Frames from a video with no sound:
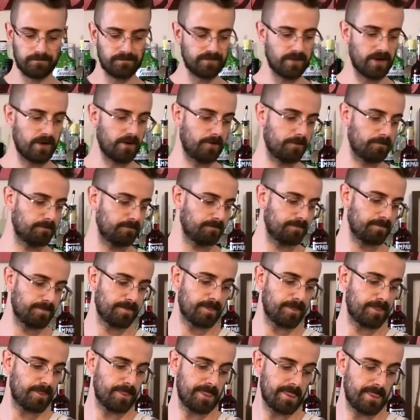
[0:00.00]
Oh.
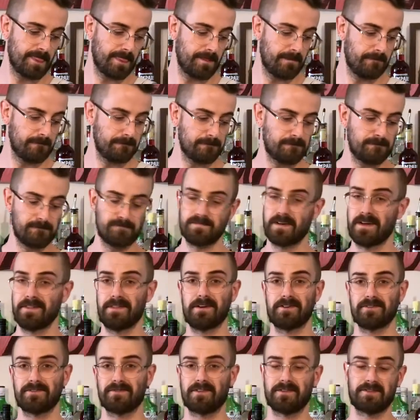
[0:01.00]
And
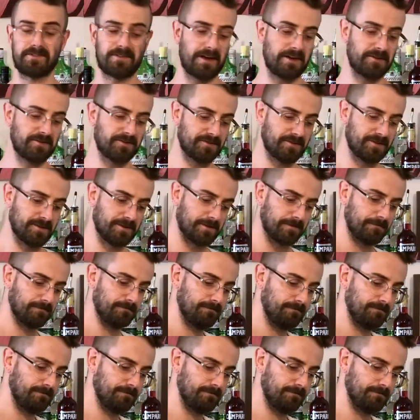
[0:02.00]
that's fantastic.